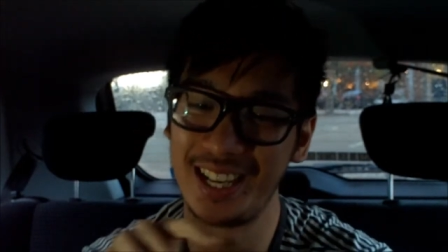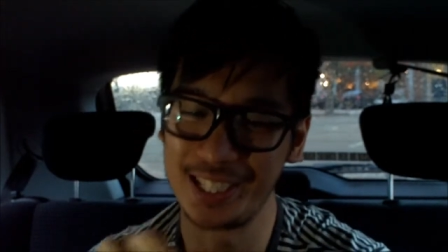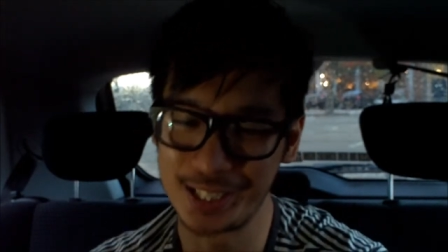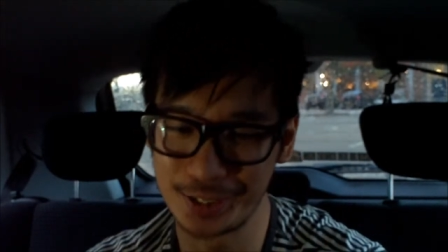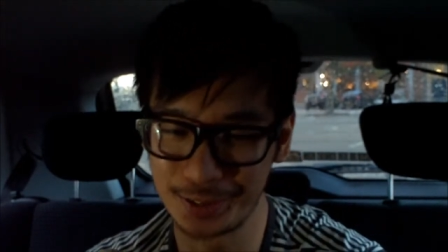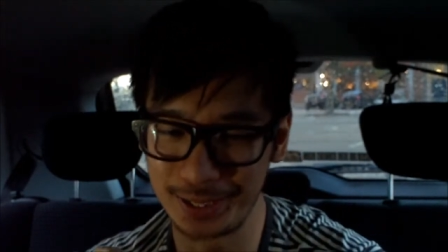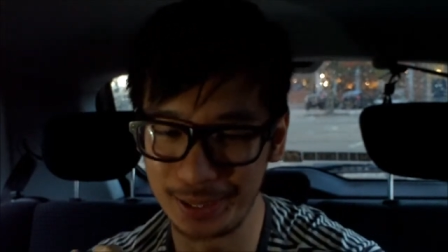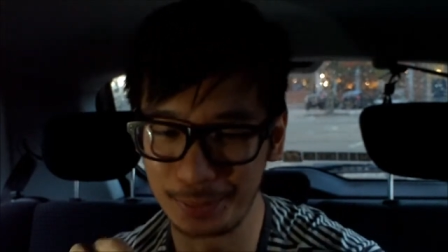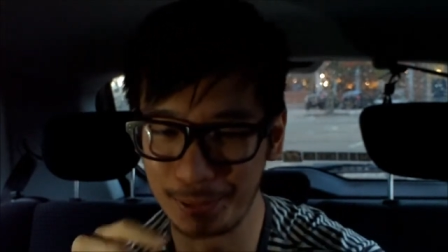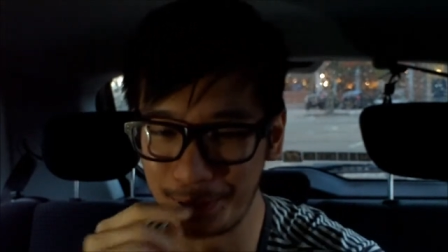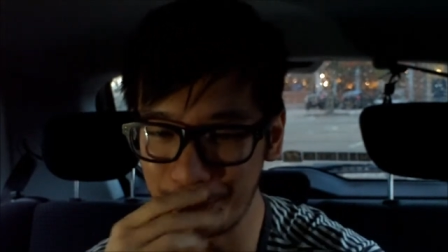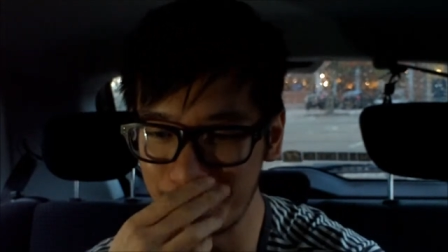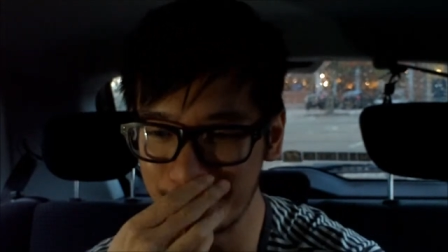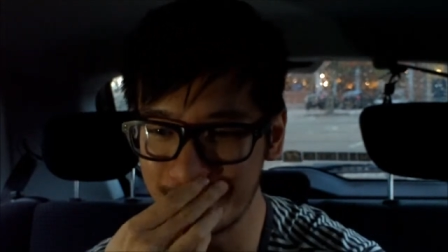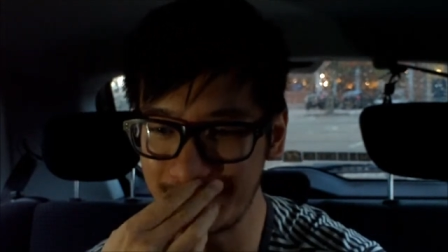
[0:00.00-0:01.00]
entry
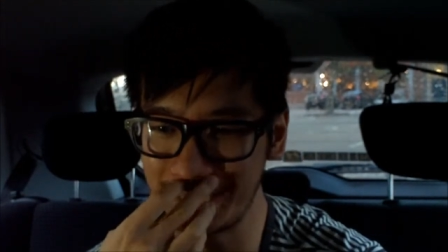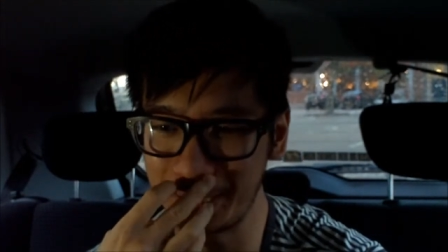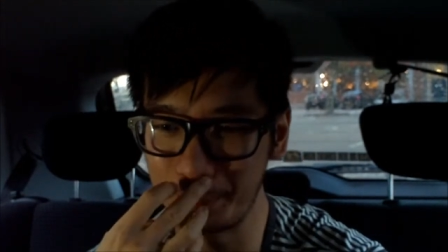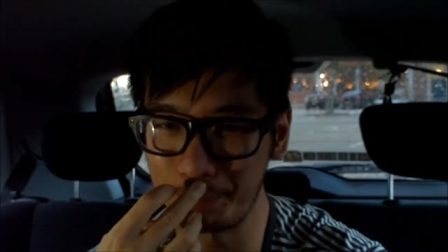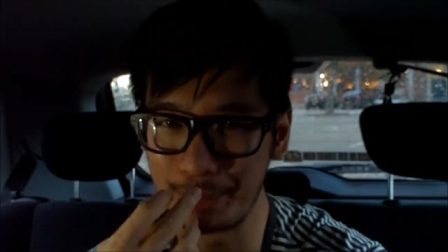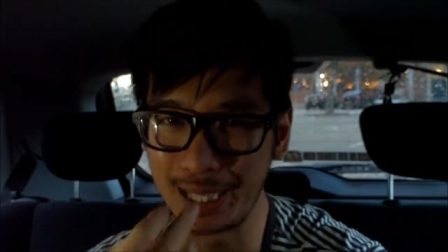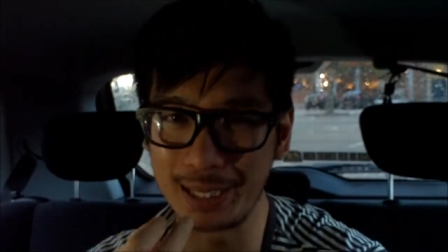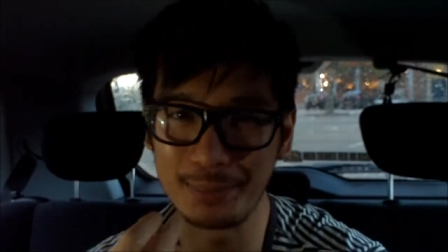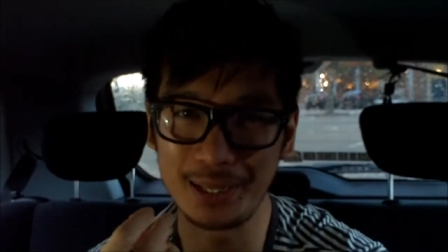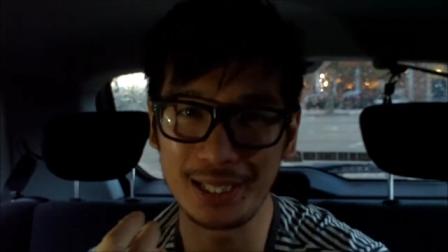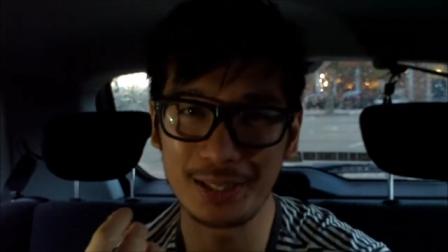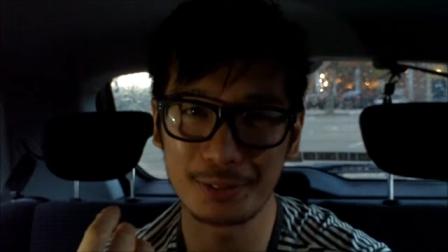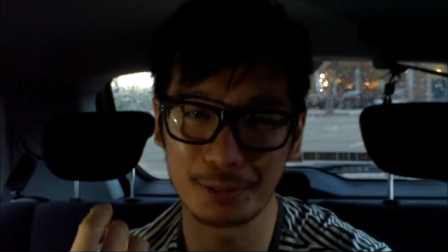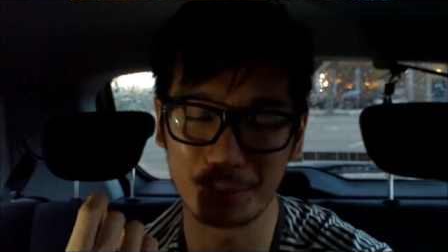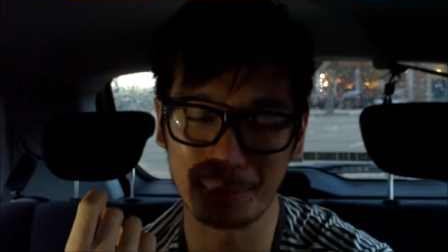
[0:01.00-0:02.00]
where I was singing
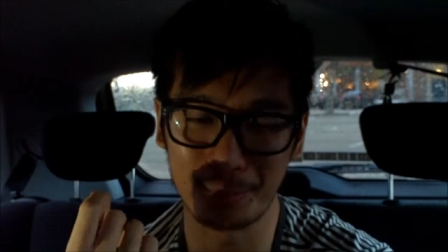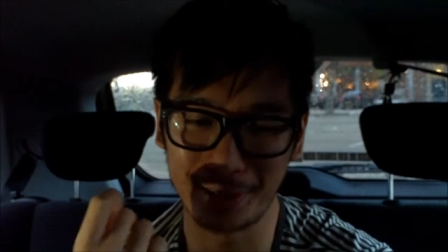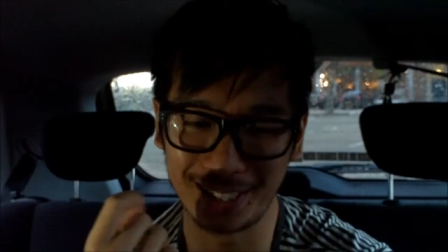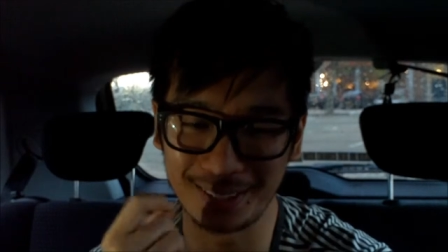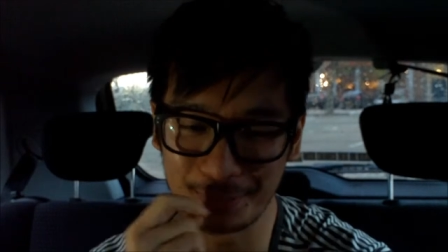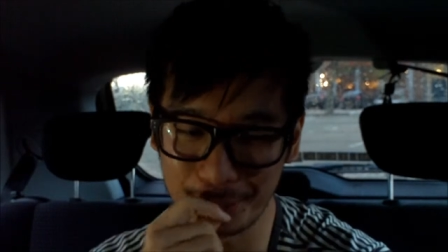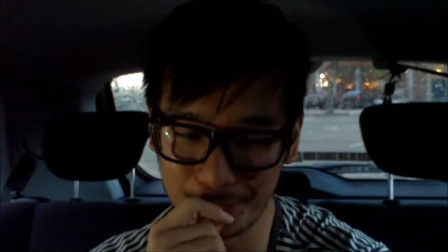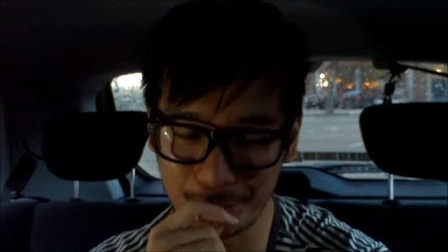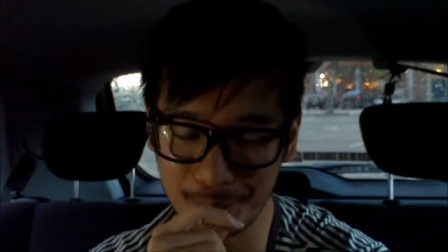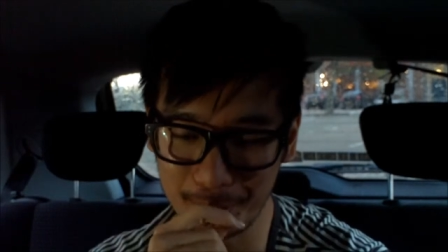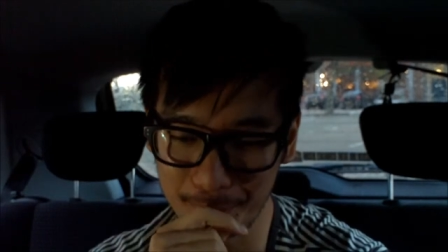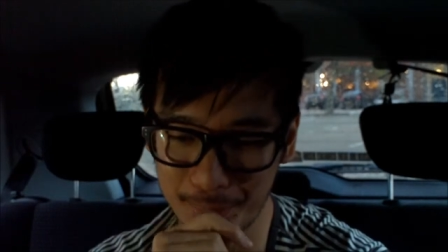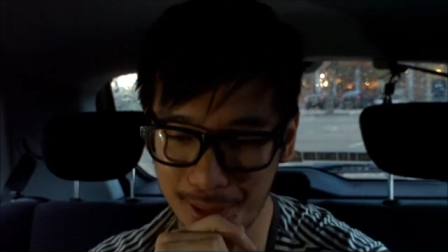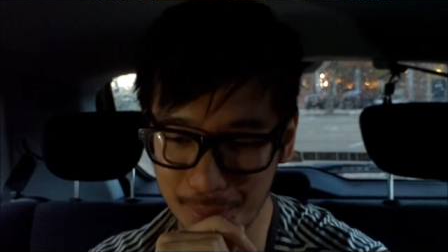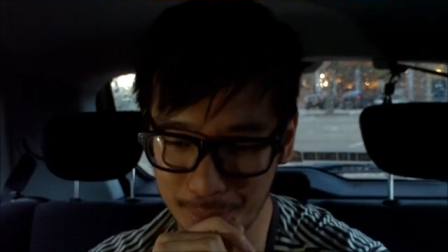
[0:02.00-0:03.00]
"Baby" from Brand
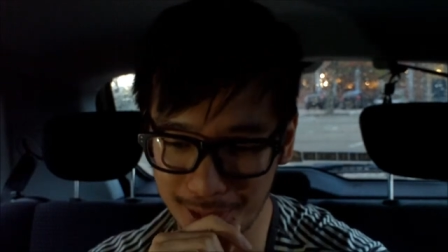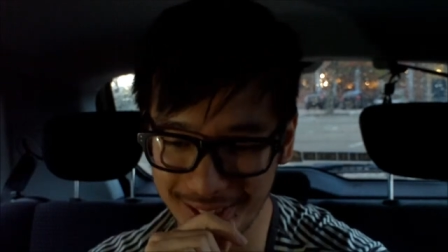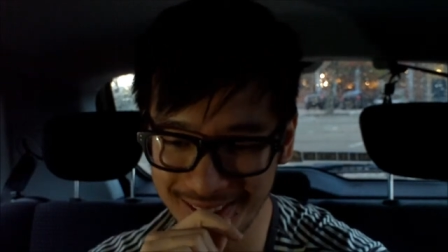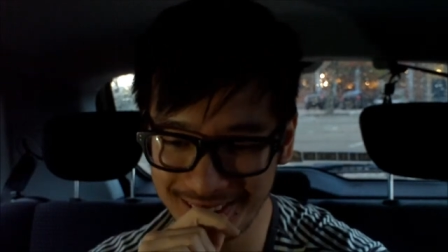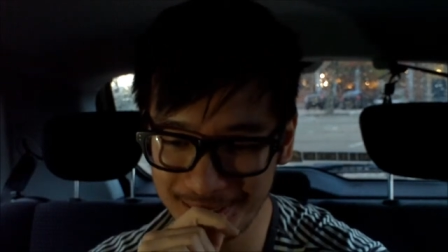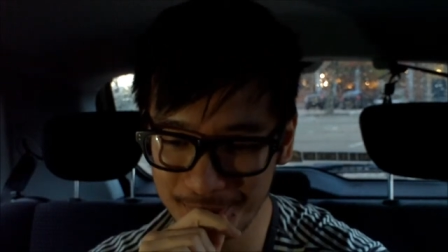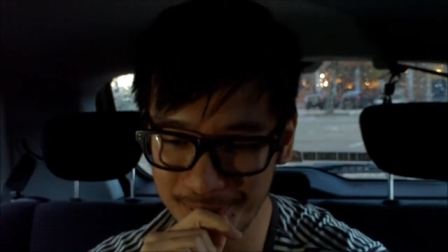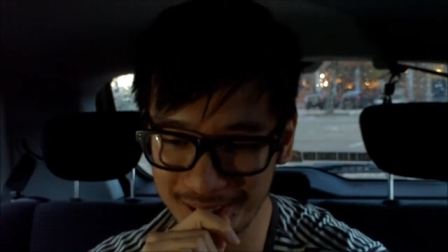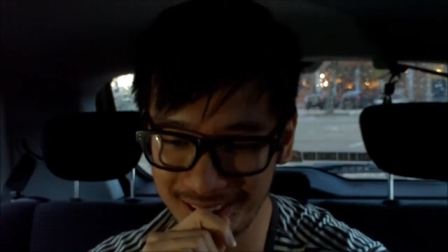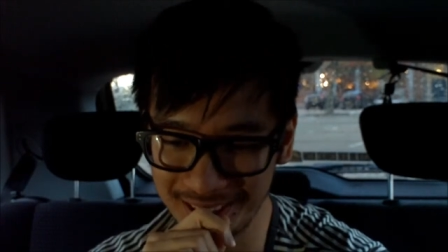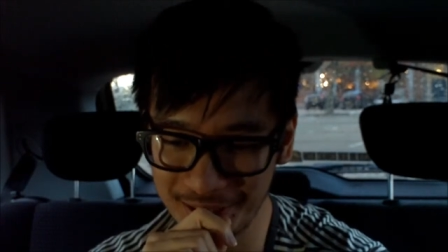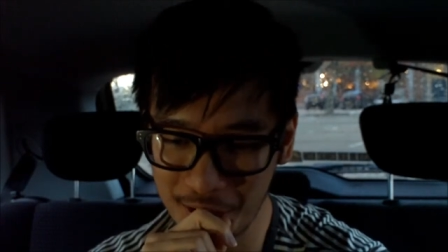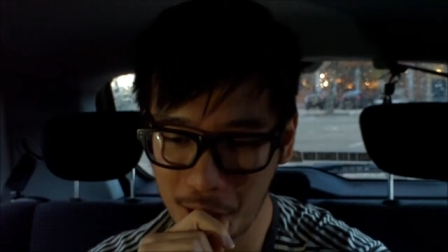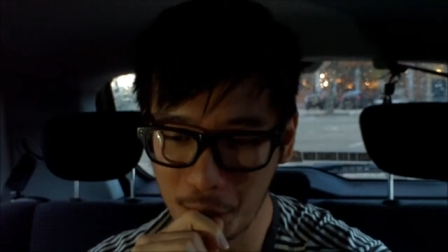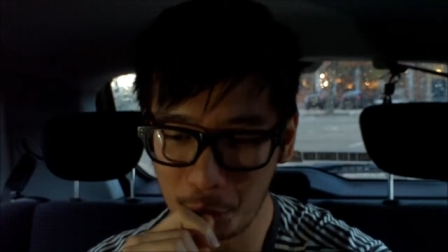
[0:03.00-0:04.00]
by Brandy, but
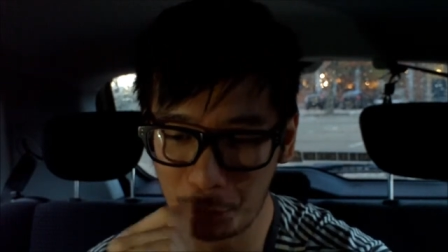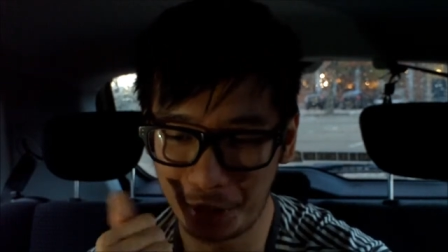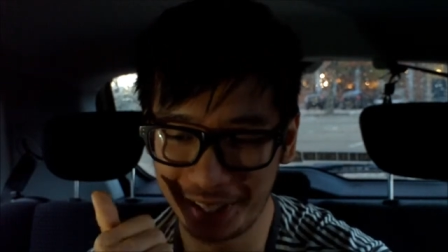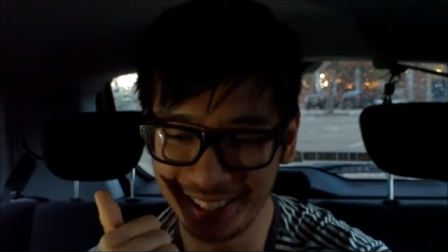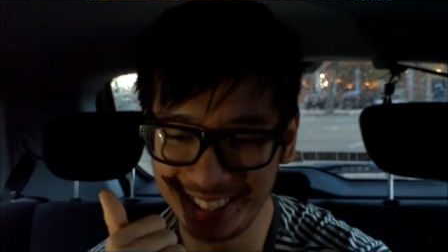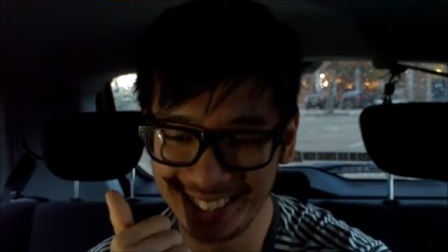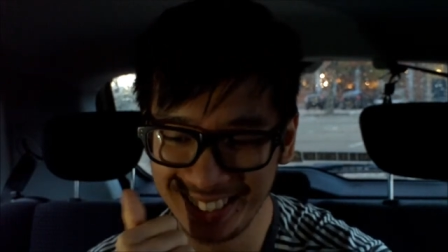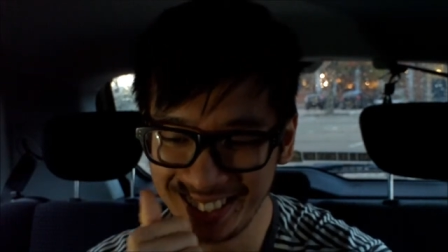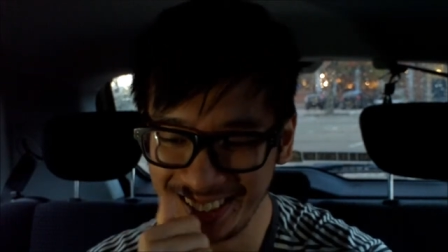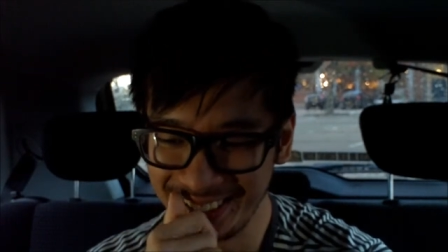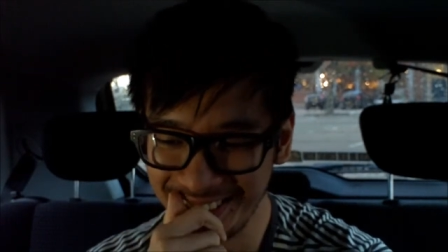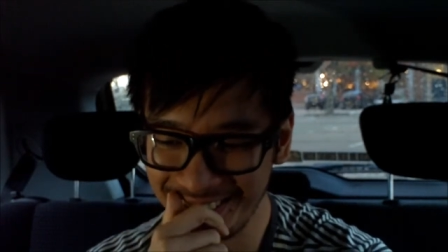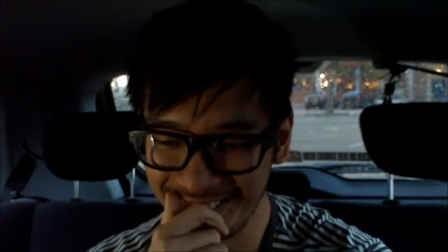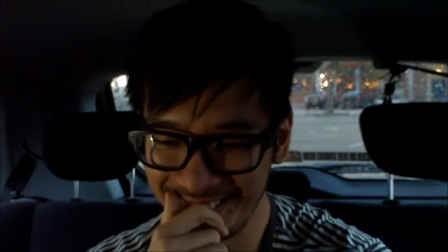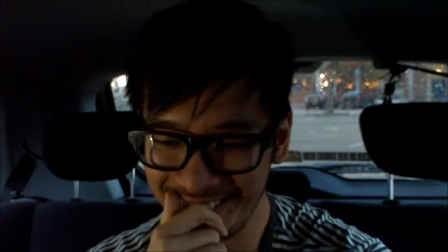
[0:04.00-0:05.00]
like one,
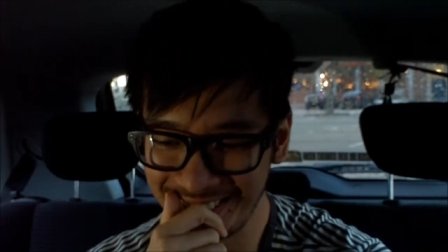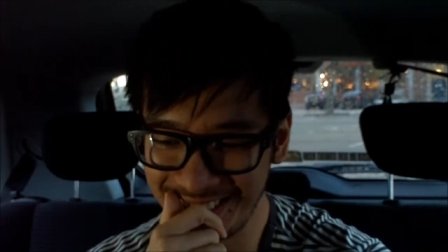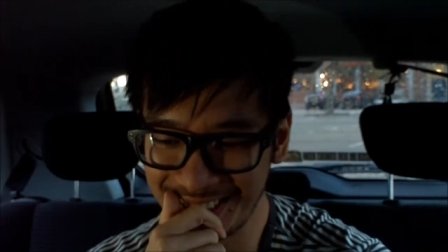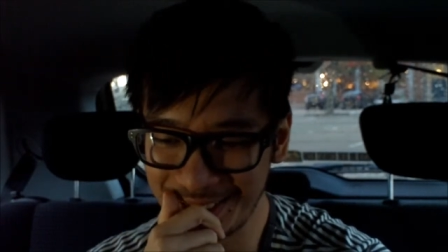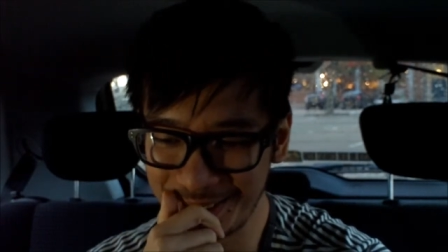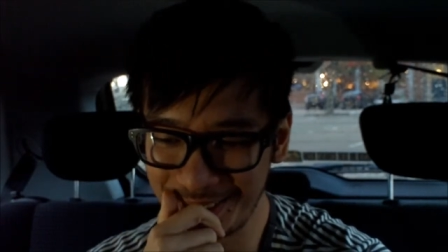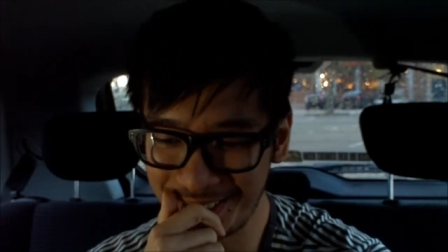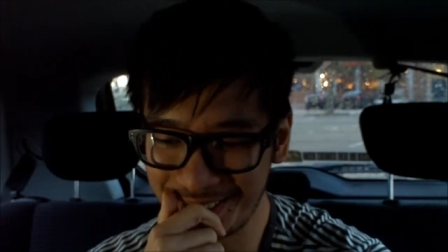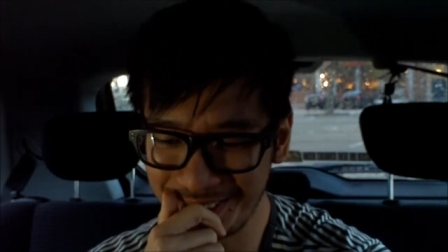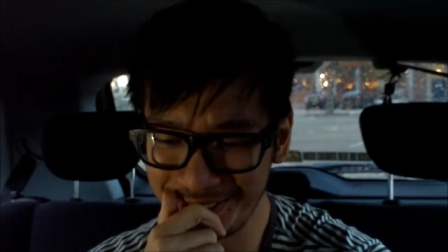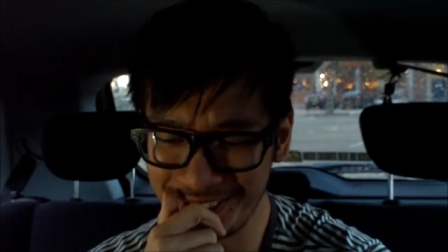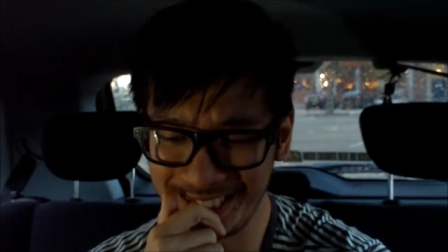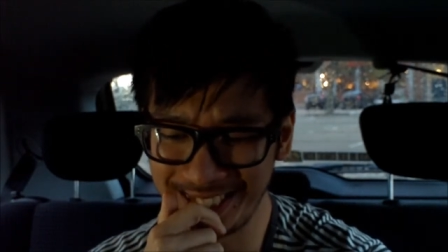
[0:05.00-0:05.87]
I guess I kind